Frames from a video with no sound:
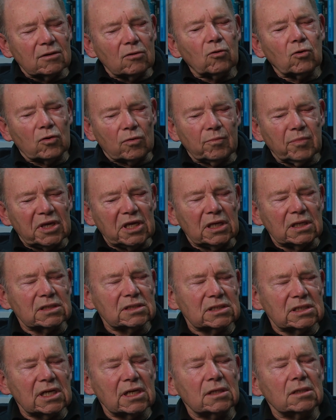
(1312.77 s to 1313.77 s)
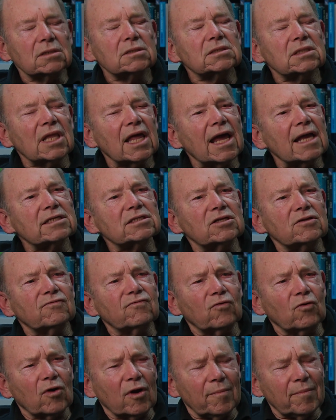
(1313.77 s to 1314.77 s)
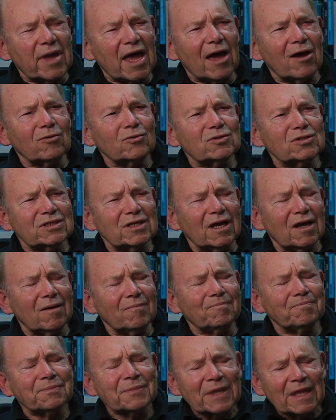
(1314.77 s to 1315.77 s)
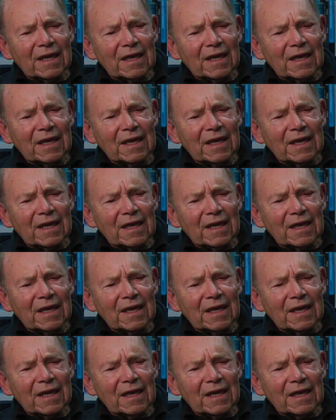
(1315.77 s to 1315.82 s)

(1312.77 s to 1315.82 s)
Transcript: or the beacon signals lasted for about um,